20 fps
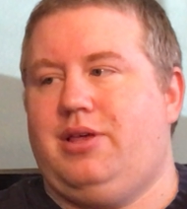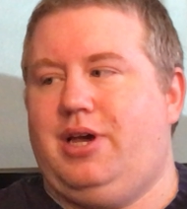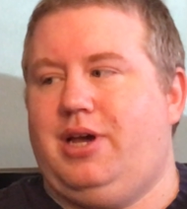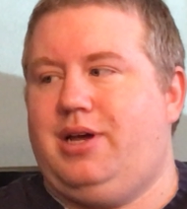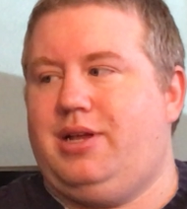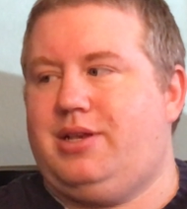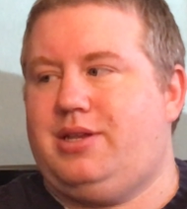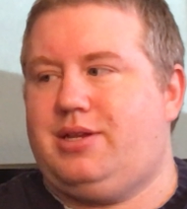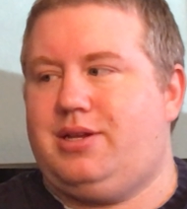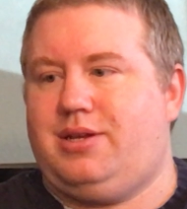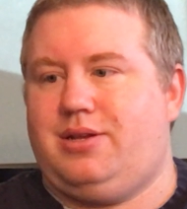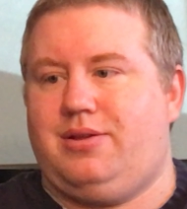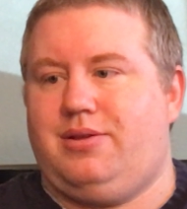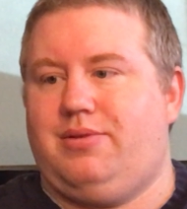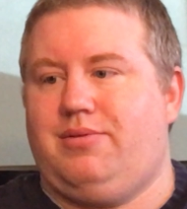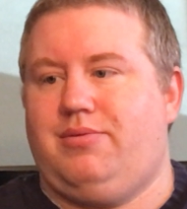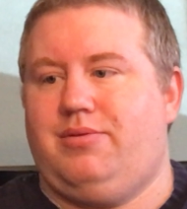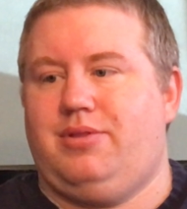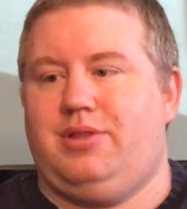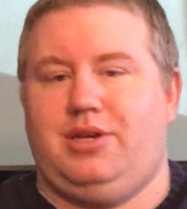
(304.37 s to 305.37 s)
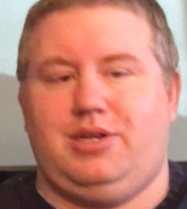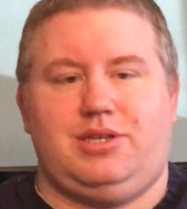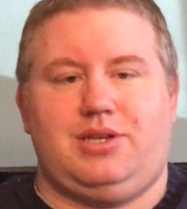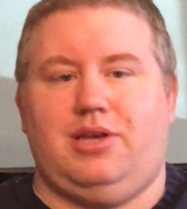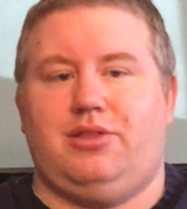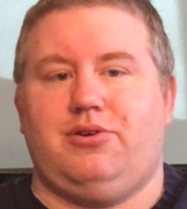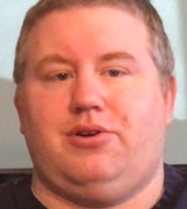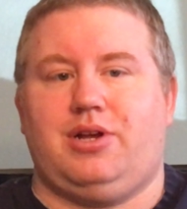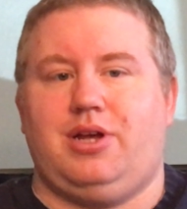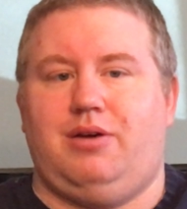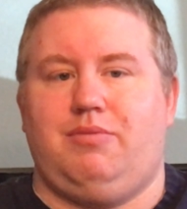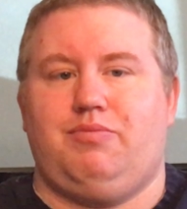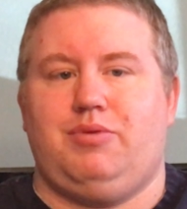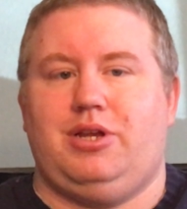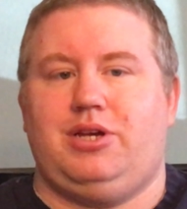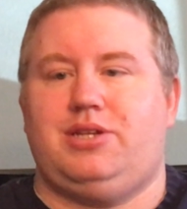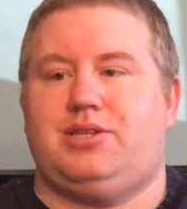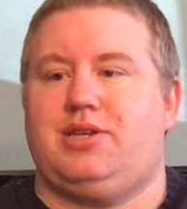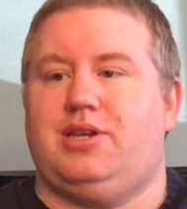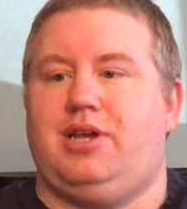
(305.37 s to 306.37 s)
that these other
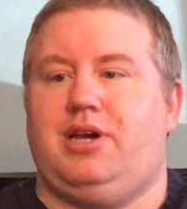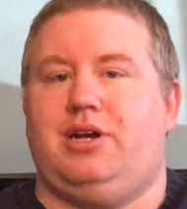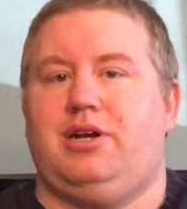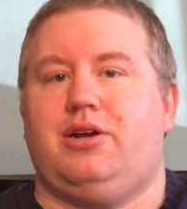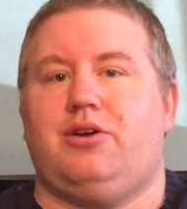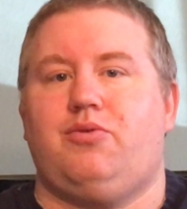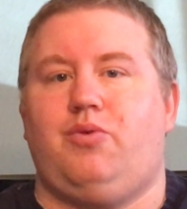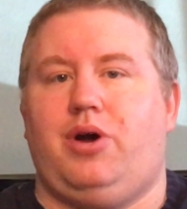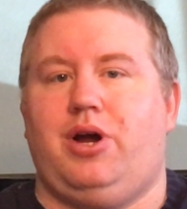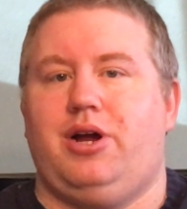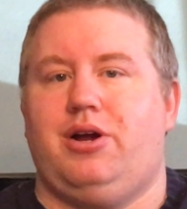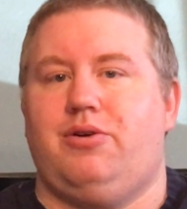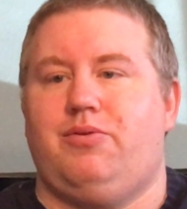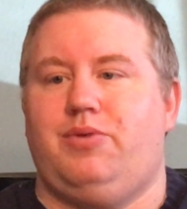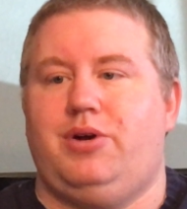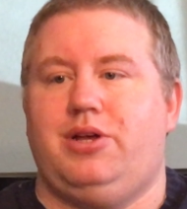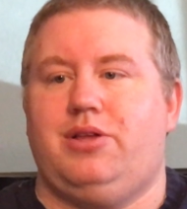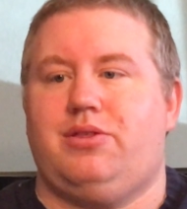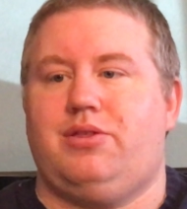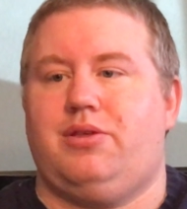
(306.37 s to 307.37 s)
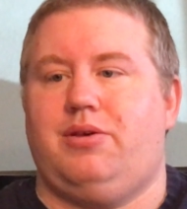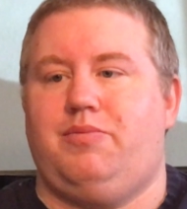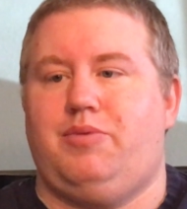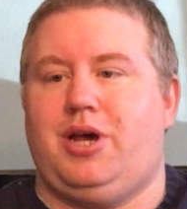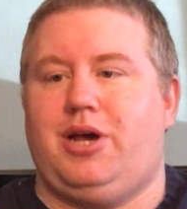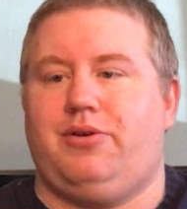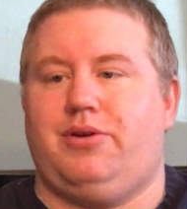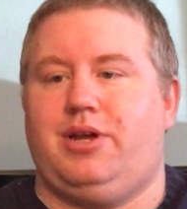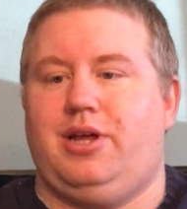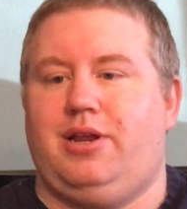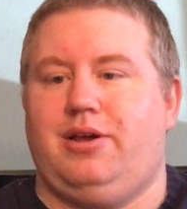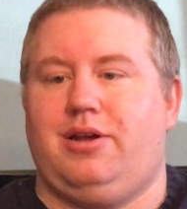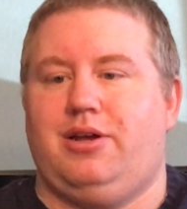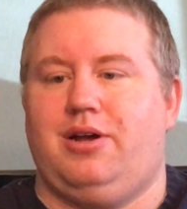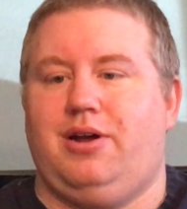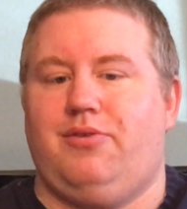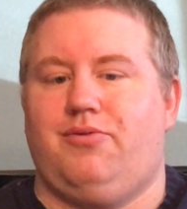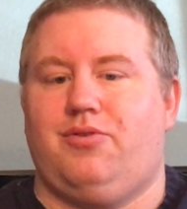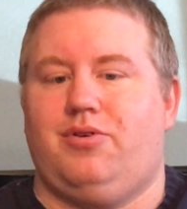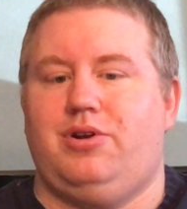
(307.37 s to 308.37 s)
companies that I inquire with about getting
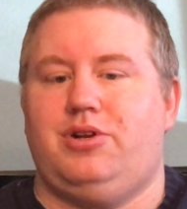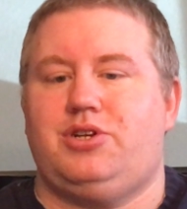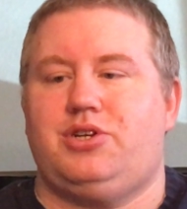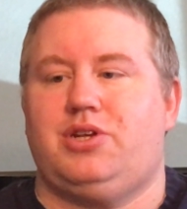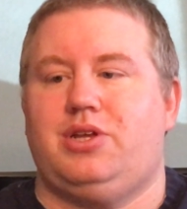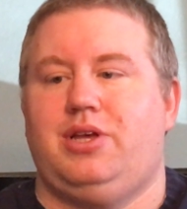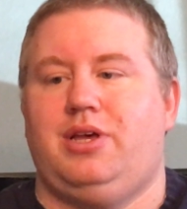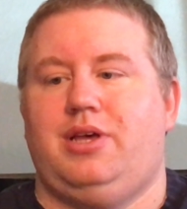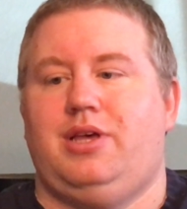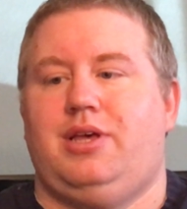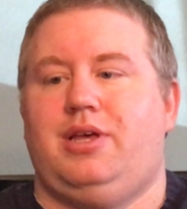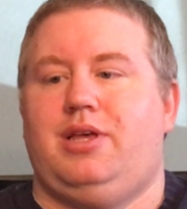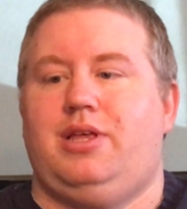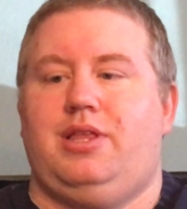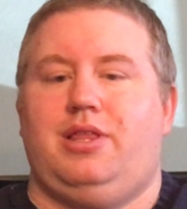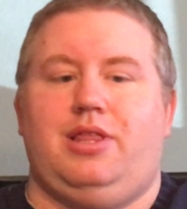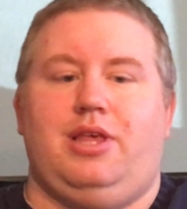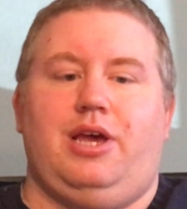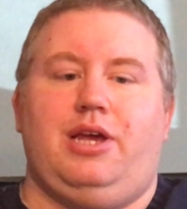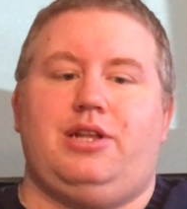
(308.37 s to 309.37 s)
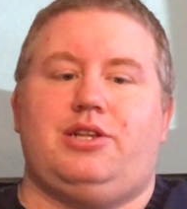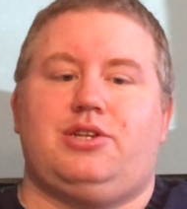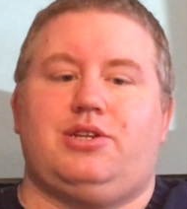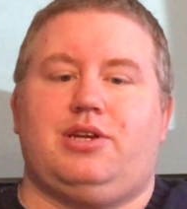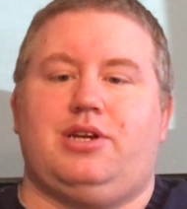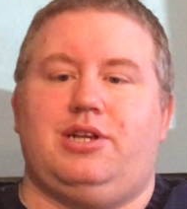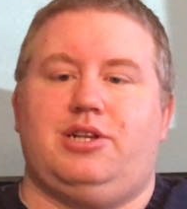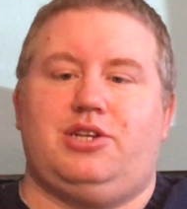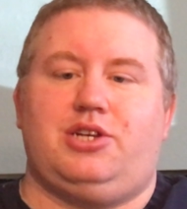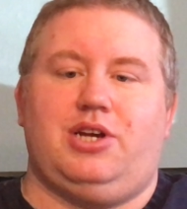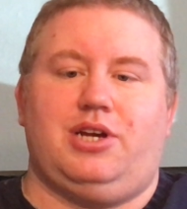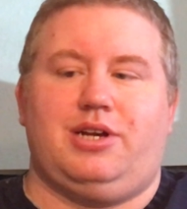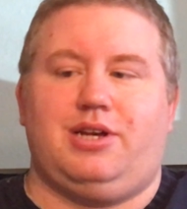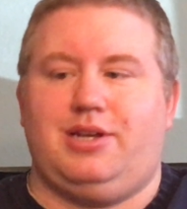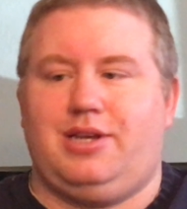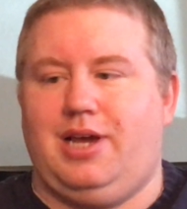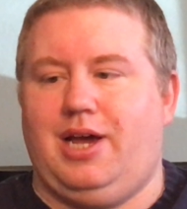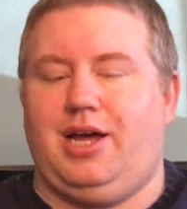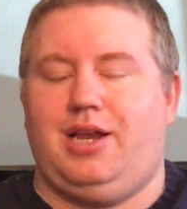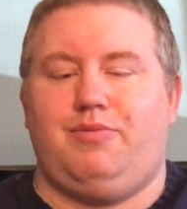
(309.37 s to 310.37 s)
coverage, they can check a
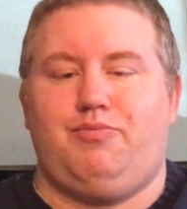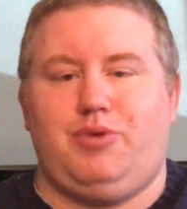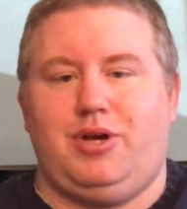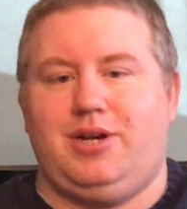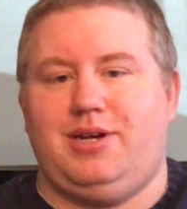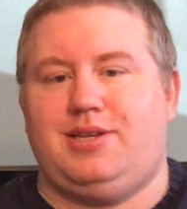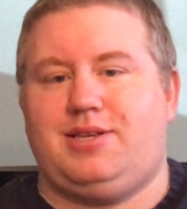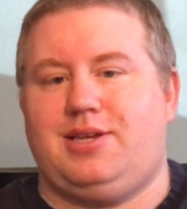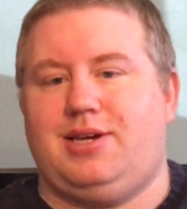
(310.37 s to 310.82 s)
database.